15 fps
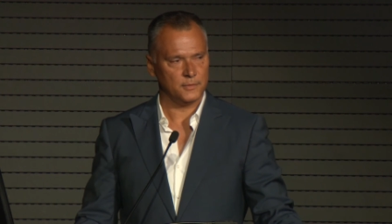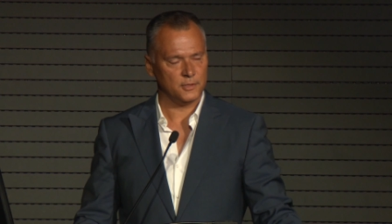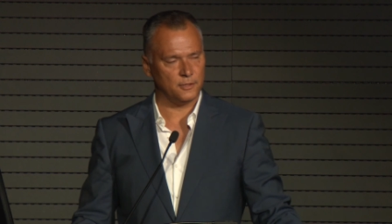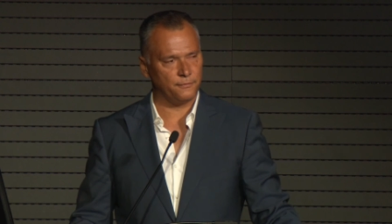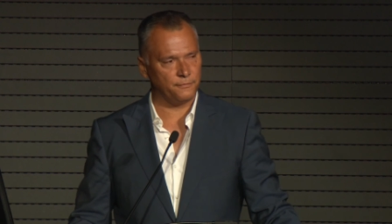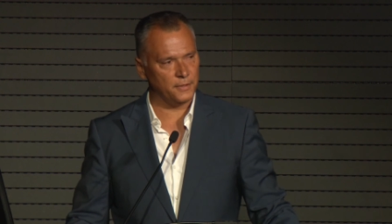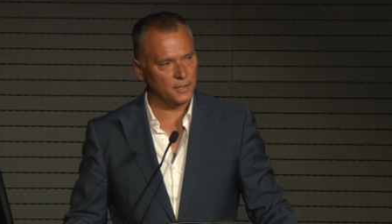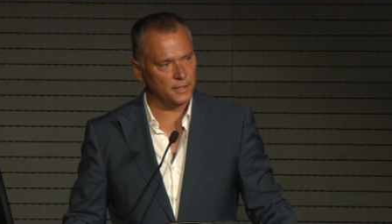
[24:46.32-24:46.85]
to
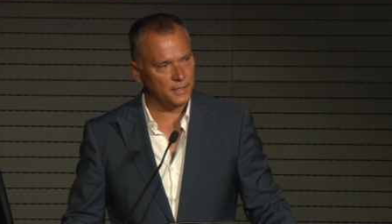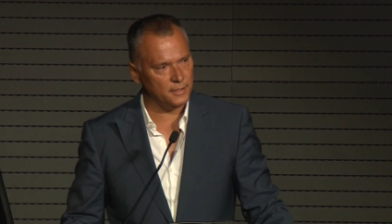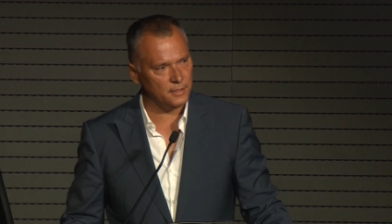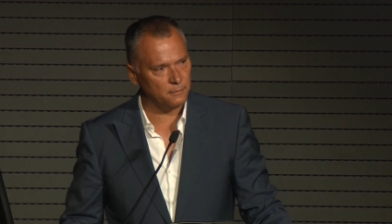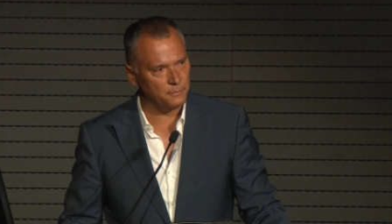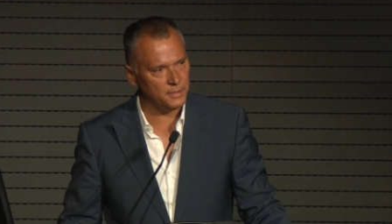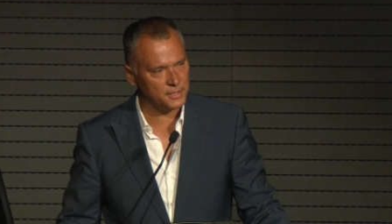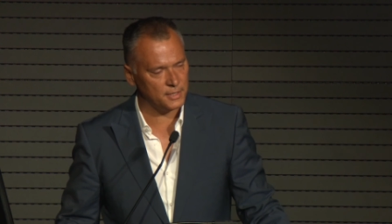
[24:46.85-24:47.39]
fill in
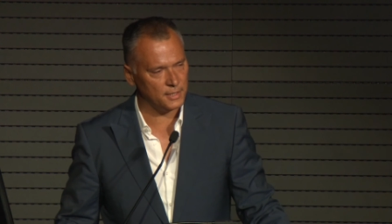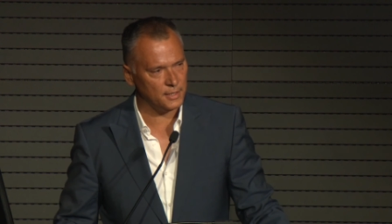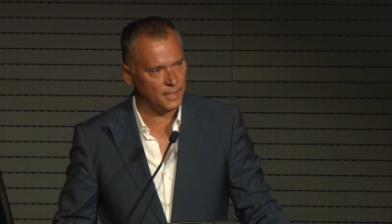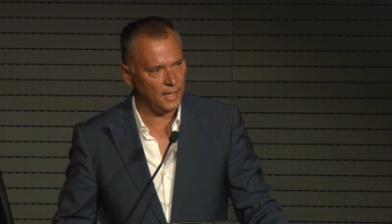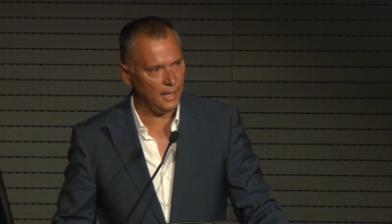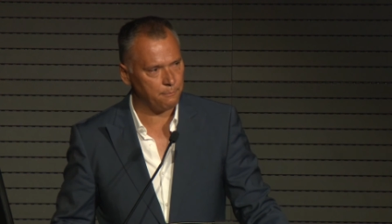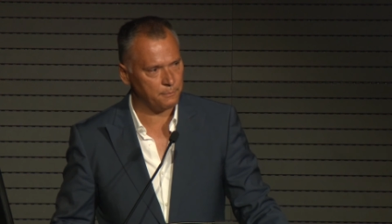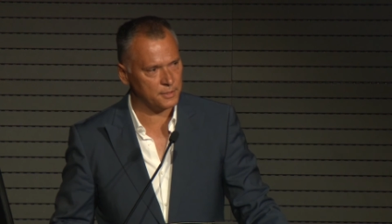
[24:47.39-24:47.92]
the missing
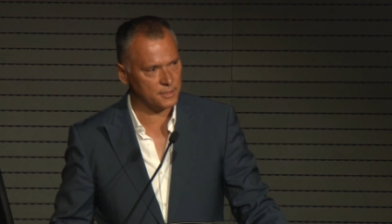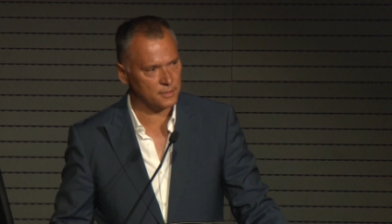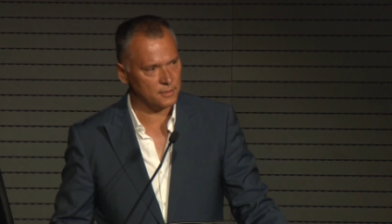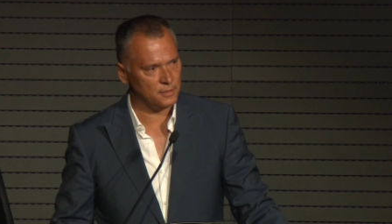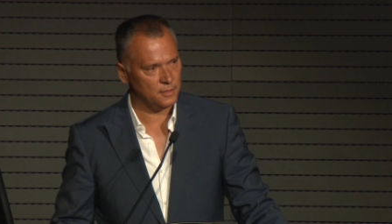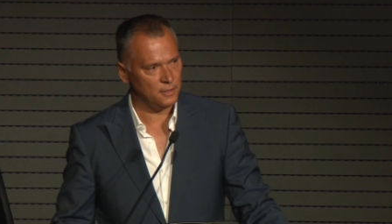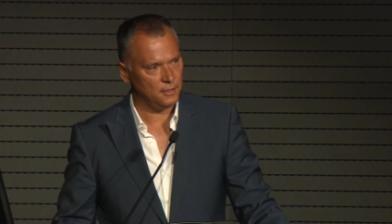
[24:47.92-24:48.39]
gaps